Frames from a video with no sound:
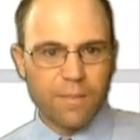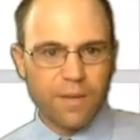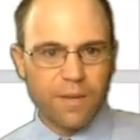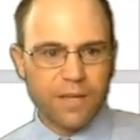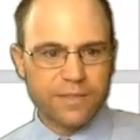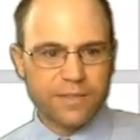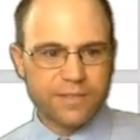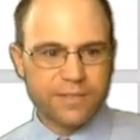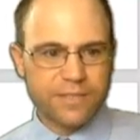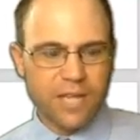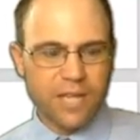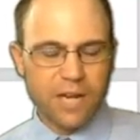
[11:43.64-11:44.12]

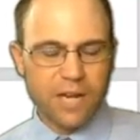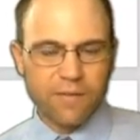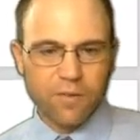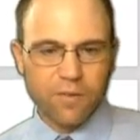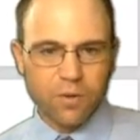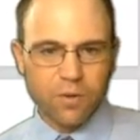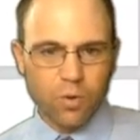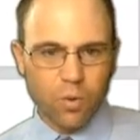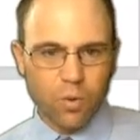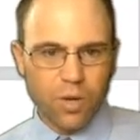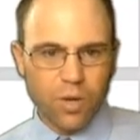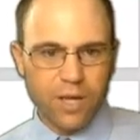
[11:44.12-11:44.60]
instead of a
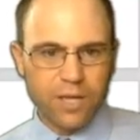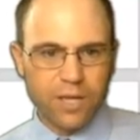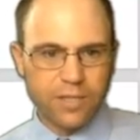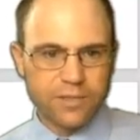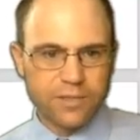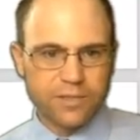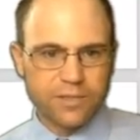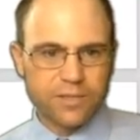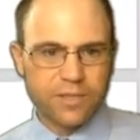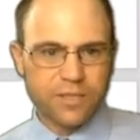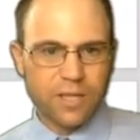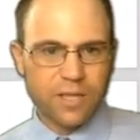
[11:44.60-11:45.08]

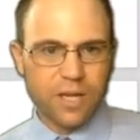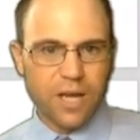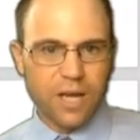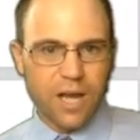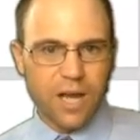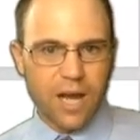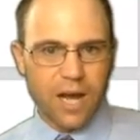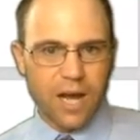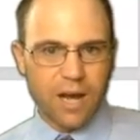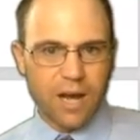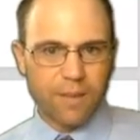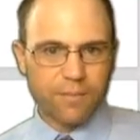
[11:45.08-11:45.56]
quiz
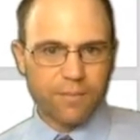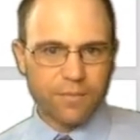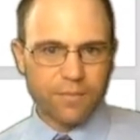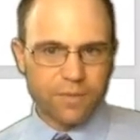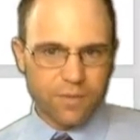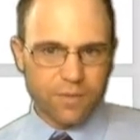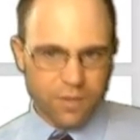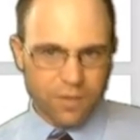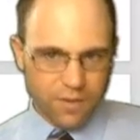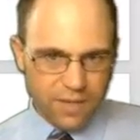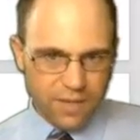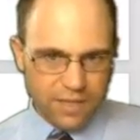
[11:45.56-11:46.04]

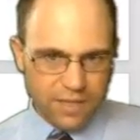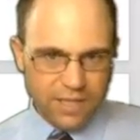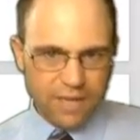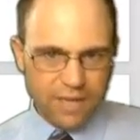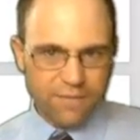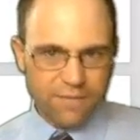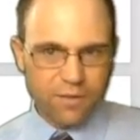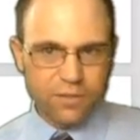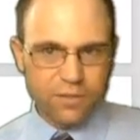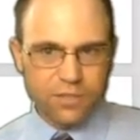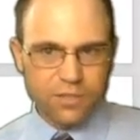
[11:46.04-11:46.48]
to then give you